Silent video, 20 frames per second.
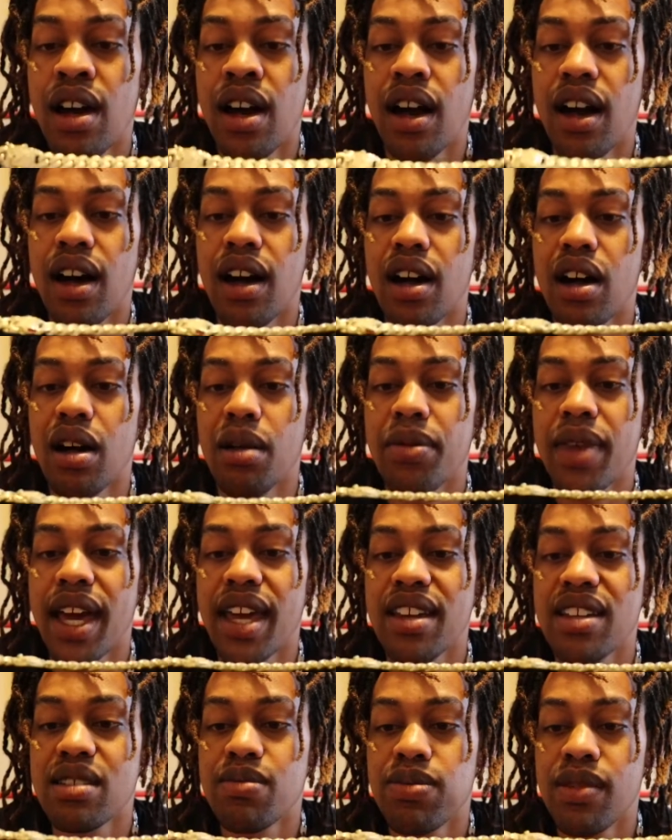uh,
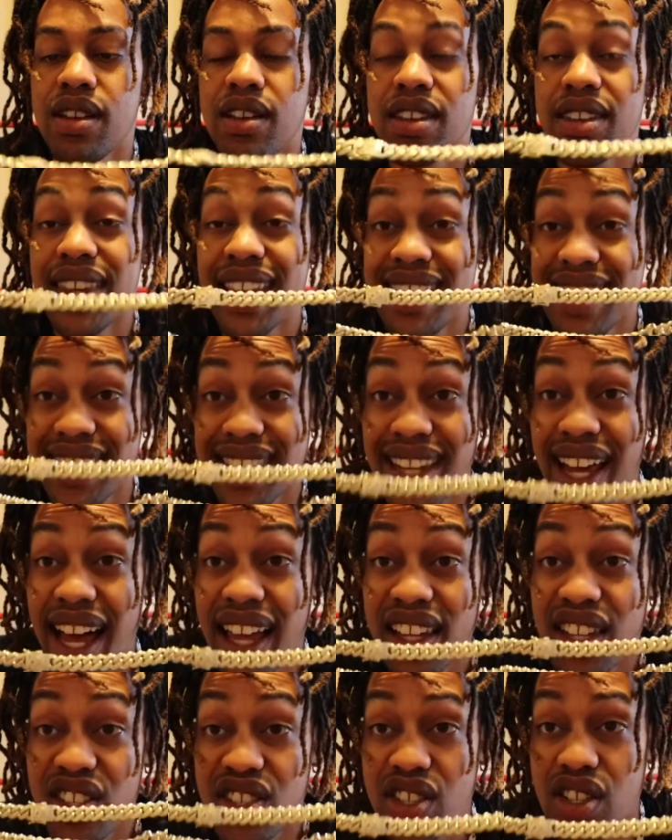that is the
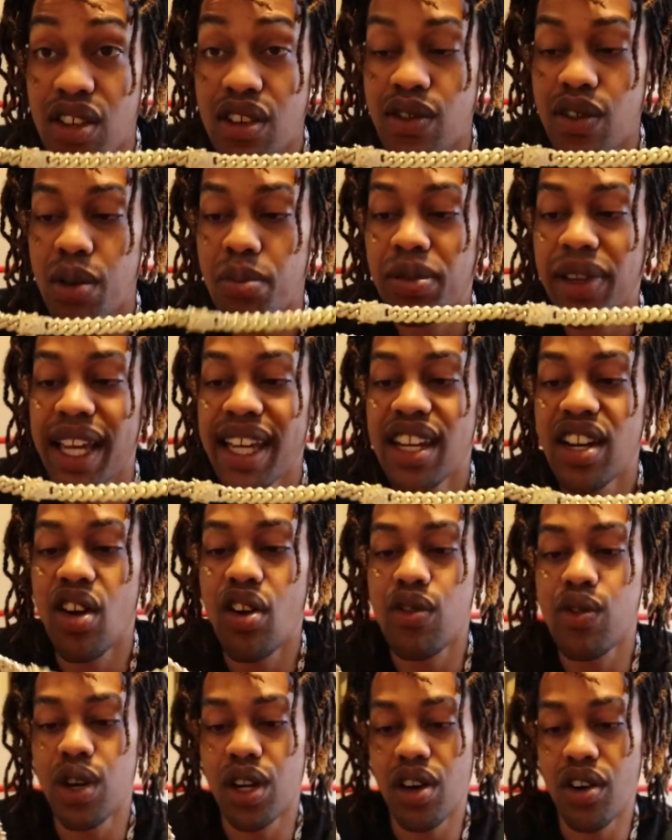solid silver plated
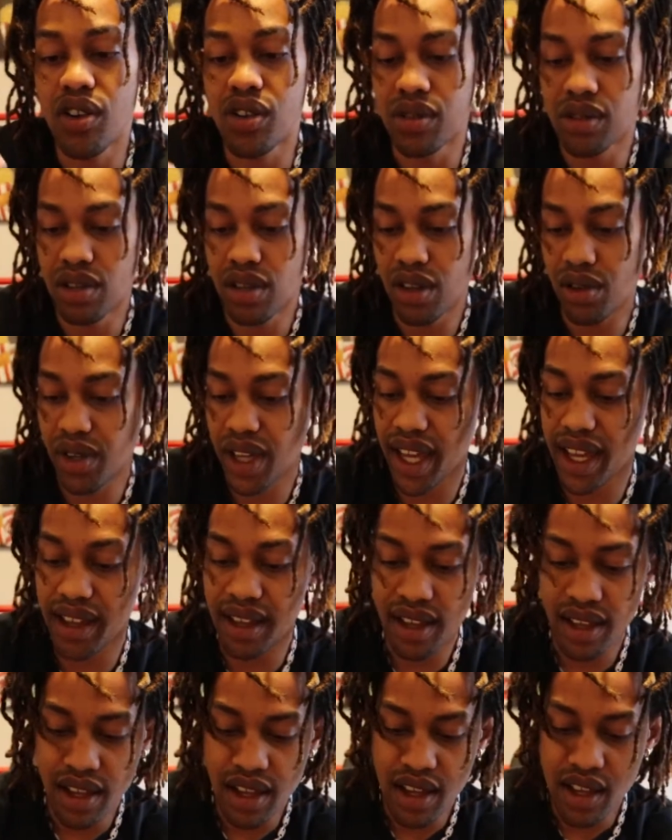over gold,
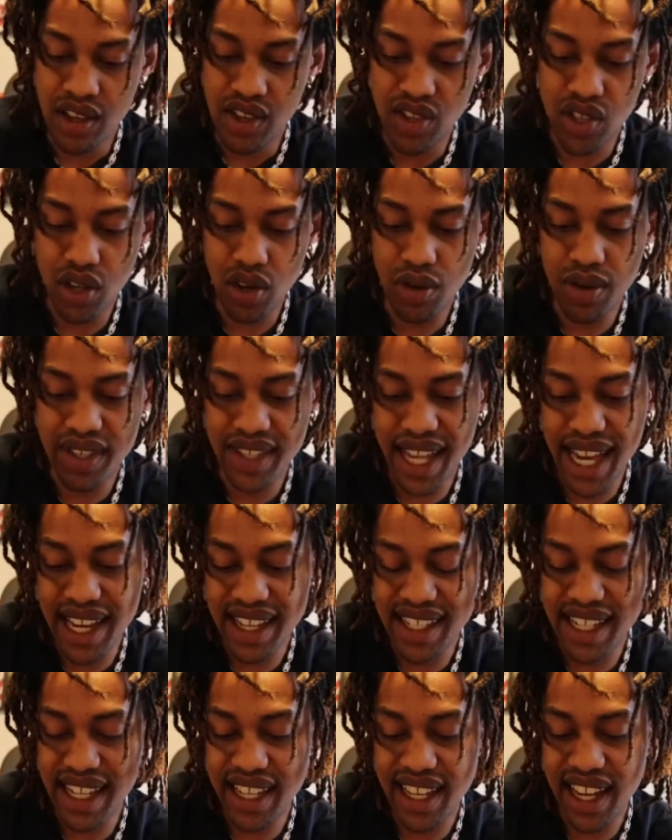okay? So it's
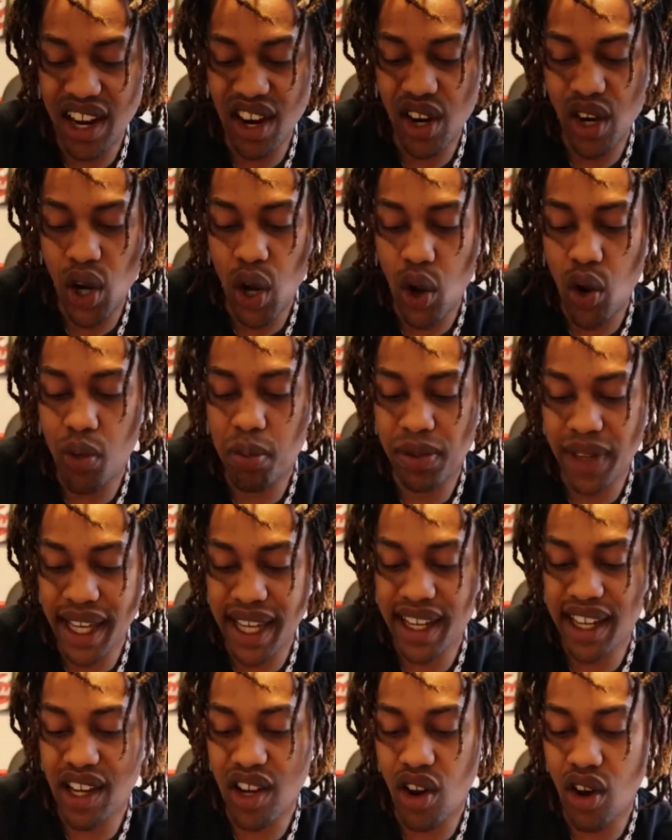18 karat gold
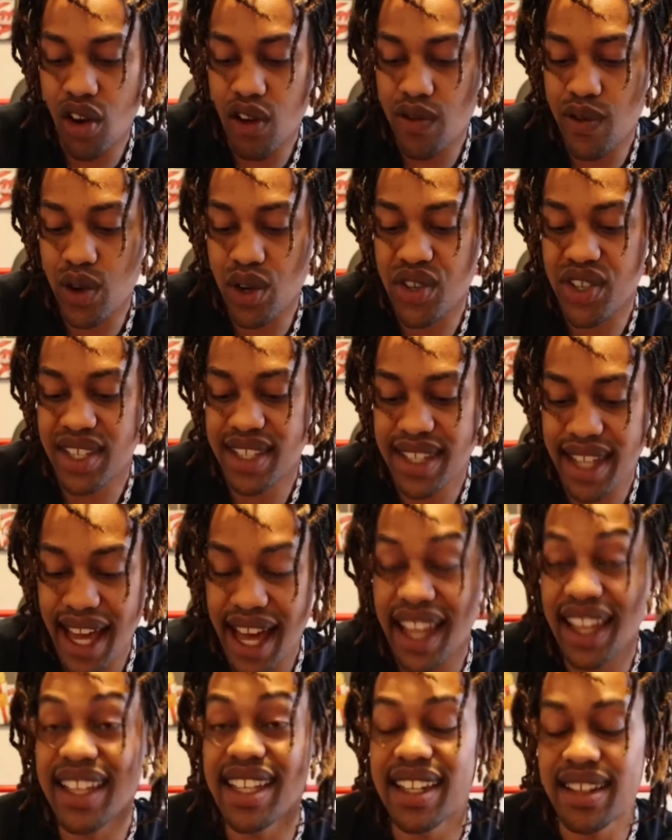plated over
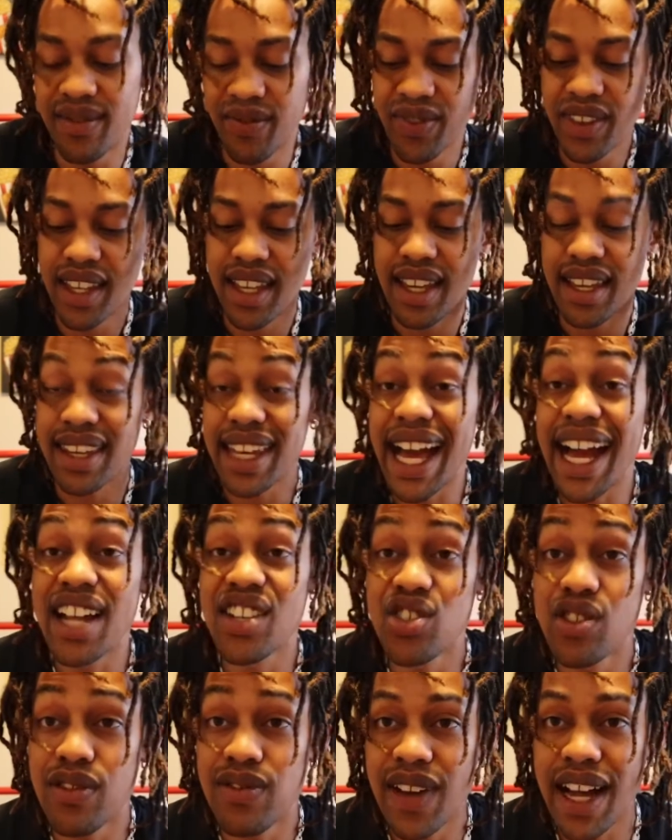solid
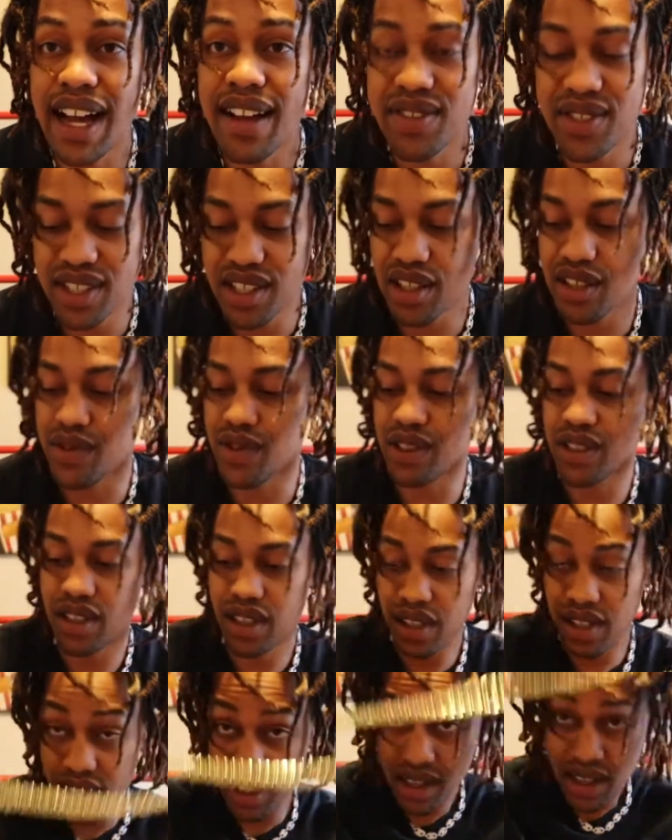925 silver.
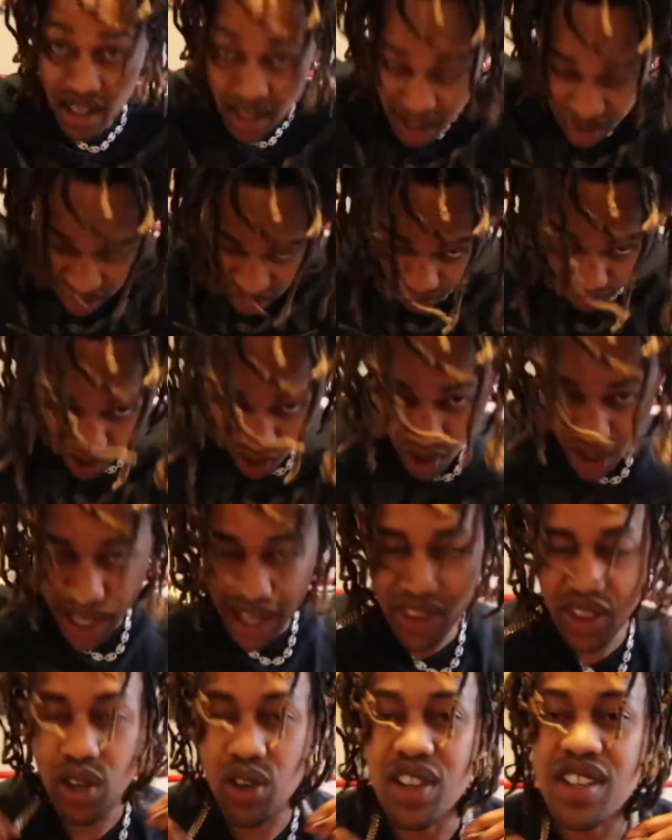So I'm gonna go ahead
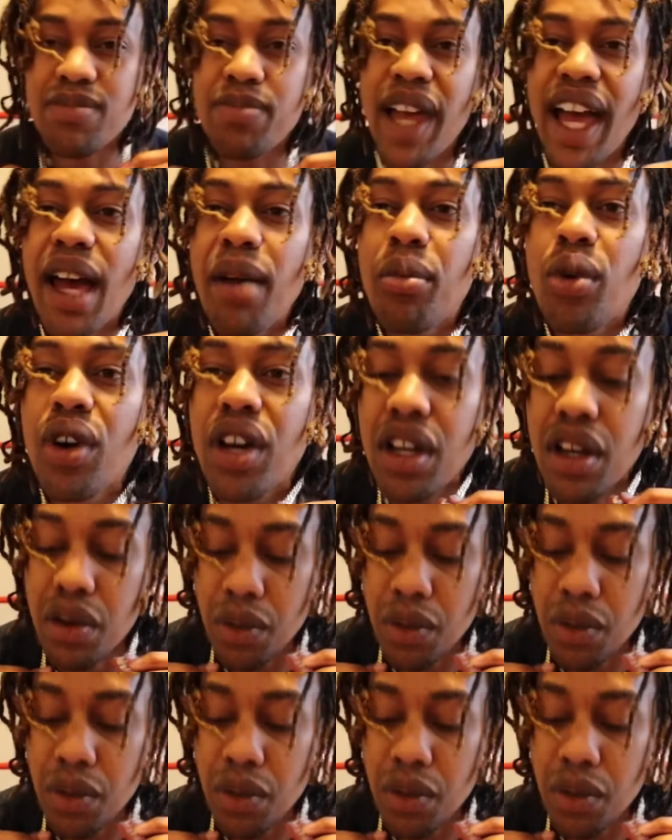and throw this bad boy on